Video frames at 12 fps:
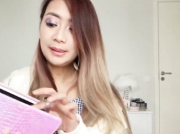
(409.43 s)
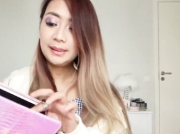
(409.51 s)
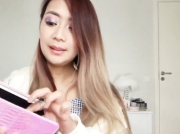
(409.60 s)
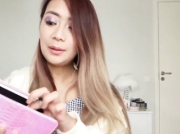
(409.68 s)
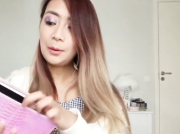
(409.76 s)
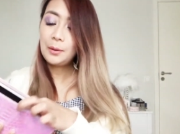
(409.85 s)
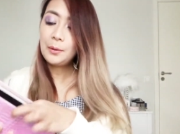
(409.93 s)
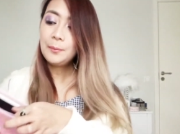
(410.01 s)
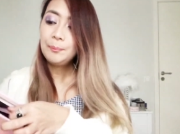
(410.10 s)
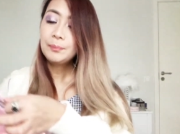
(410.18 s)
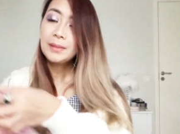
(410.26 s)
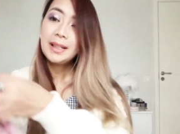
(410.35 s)
So
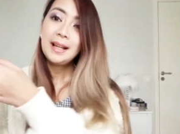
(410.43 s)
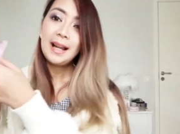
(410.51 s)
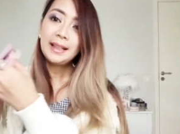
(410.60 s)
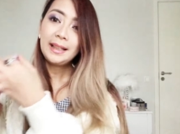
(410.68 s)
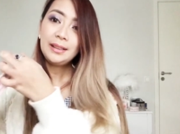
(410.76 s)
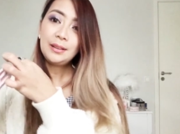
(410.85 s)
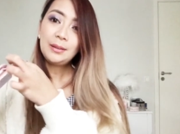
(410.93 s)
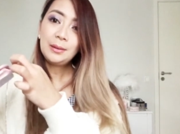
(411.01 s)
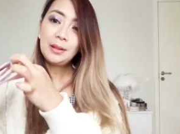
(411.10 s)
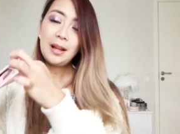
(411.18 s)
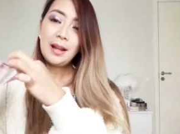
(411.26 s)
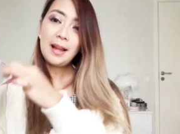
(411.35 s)
I can
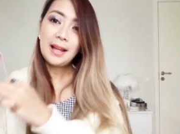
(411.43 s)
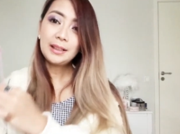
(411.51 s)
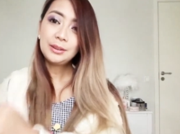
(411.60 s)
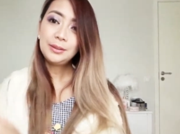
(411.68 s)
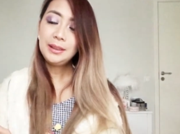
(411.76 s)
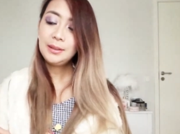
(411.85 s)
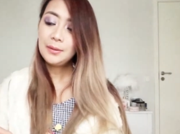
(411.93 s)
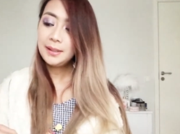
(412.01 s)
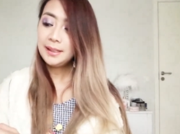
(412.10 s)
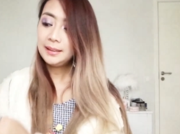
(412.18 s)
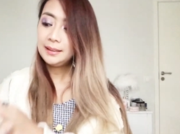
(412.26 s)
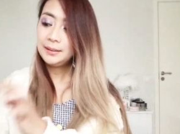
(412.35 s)
actually go ahead
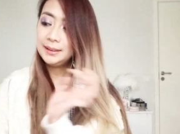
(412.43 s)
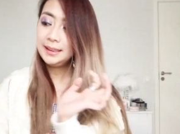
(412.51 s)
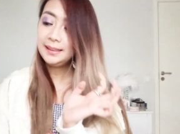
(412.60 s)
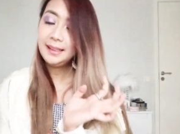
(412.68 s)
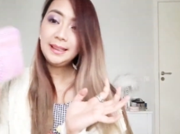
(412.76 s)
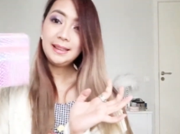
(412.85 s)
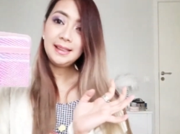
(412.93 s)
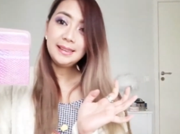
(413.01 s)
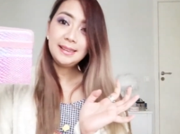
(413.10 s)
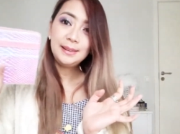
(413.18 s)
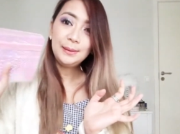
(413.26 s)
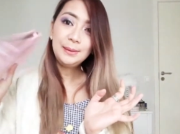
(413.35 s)
and close it like this
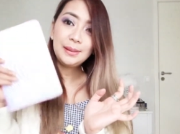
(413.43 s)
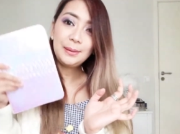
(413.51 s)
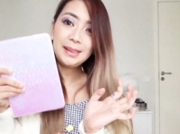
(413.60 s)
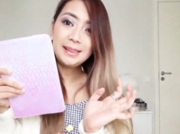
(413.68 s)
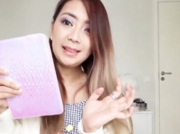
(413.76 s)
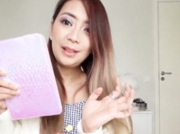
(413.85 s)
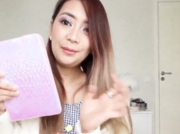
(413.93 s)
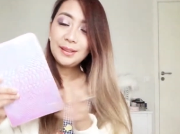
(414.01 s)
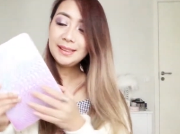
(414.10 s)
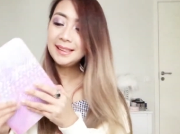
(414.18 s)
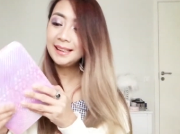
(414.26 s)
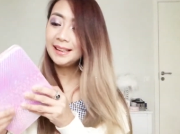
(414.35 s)
too. So it's safe and
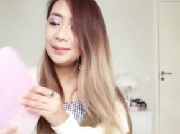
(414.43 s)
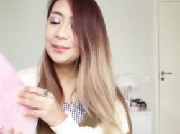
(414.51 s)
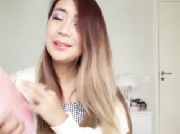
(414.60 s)
secured.